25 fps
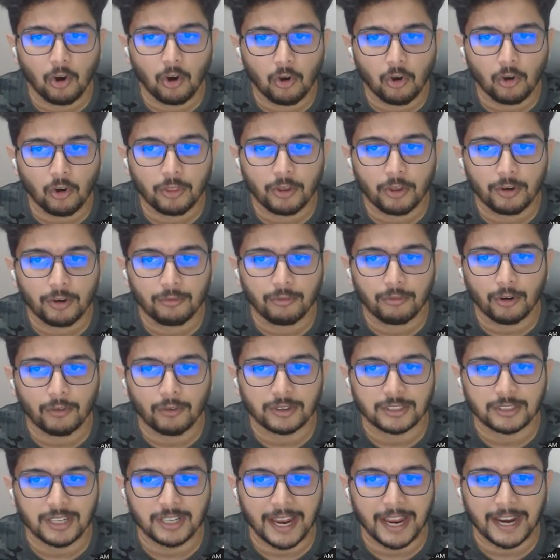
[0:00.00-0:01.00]
auth
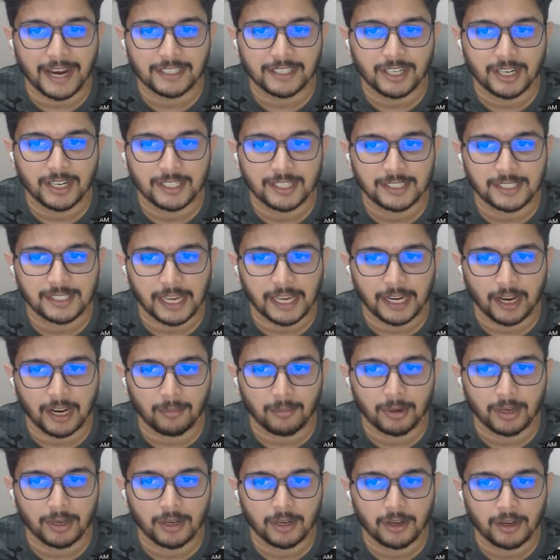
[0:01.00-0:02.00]
forward slash sign
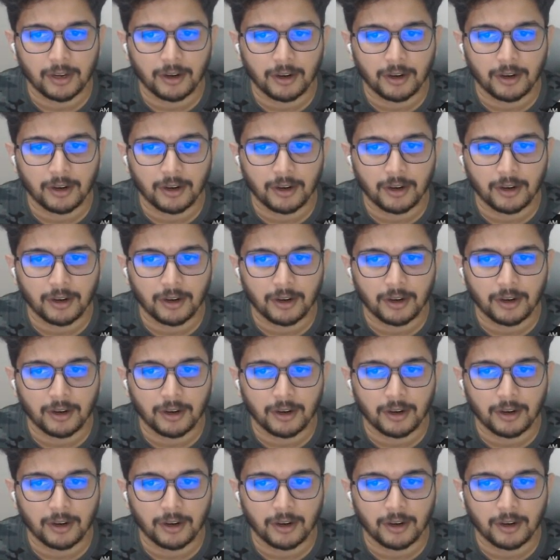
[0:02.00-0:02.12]
up